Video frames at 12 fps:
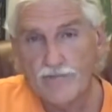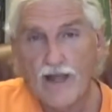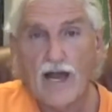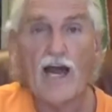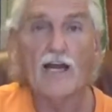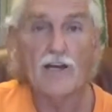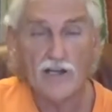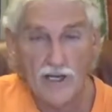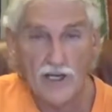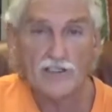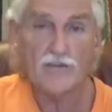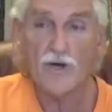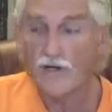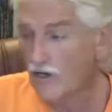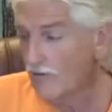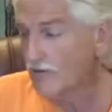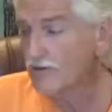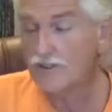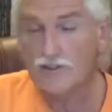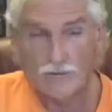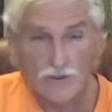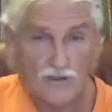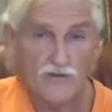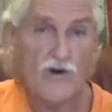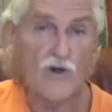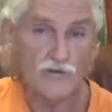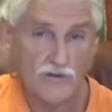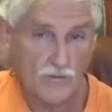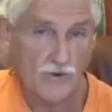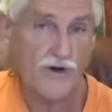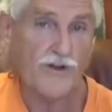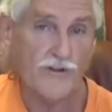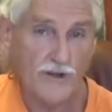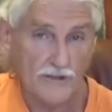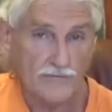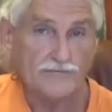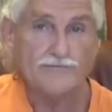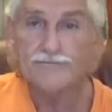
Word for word: And guess what? Nervous system controls breathing.